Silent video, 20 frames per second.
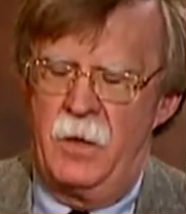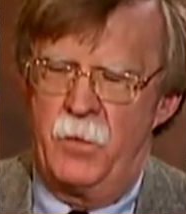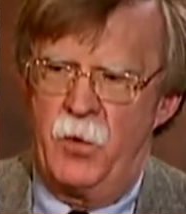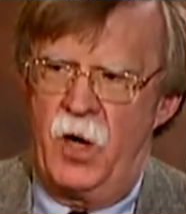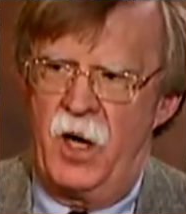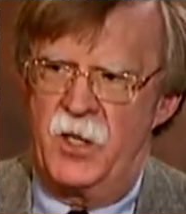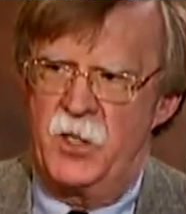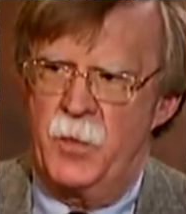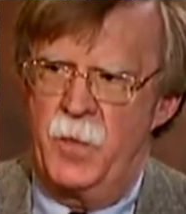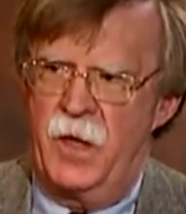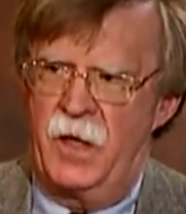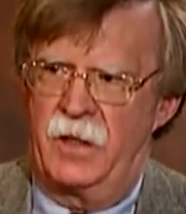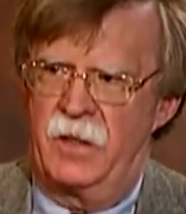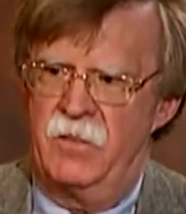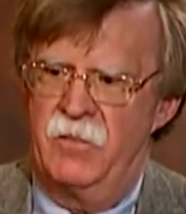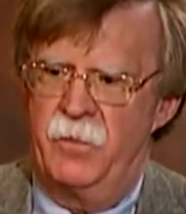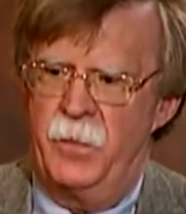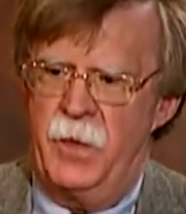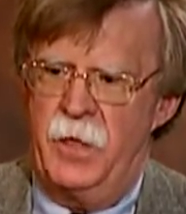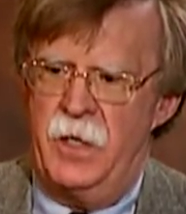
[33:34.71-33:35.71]
prospect
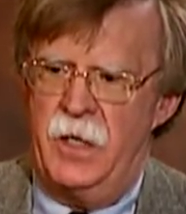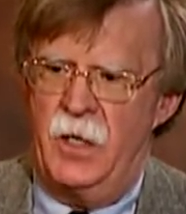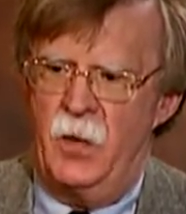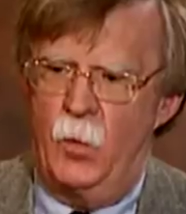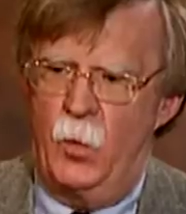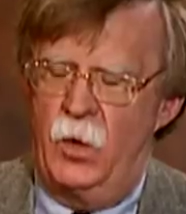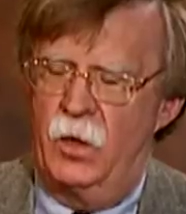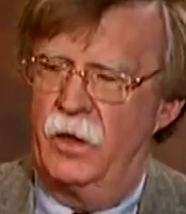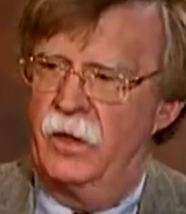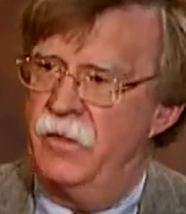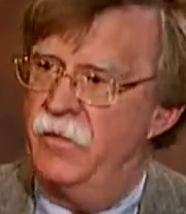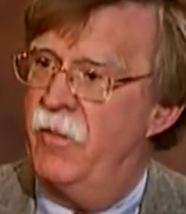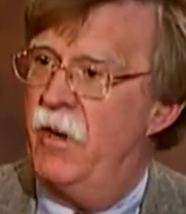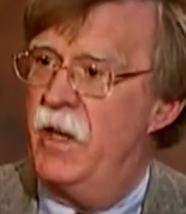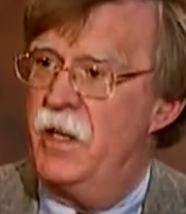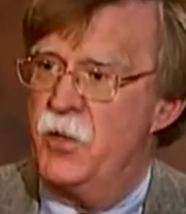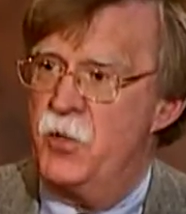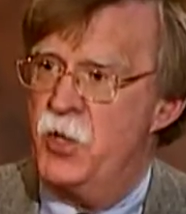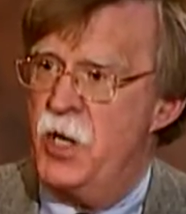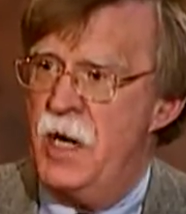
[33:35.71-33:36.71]
of being, will
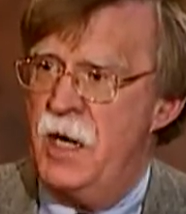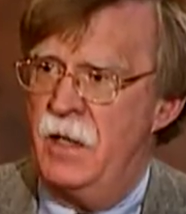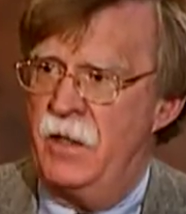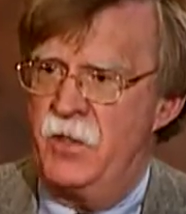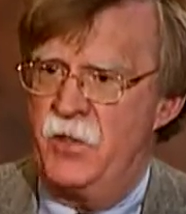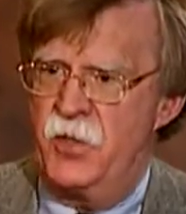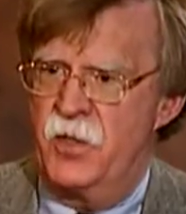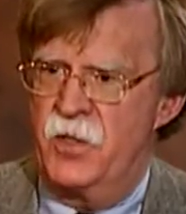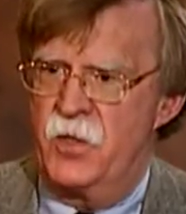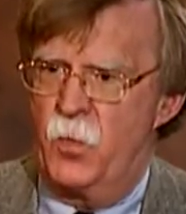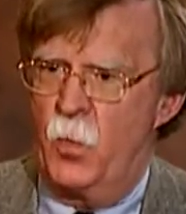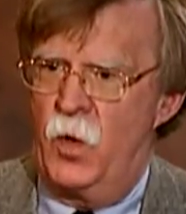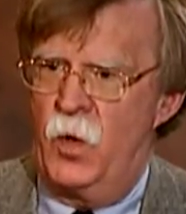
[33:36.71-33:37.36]
invite challenges.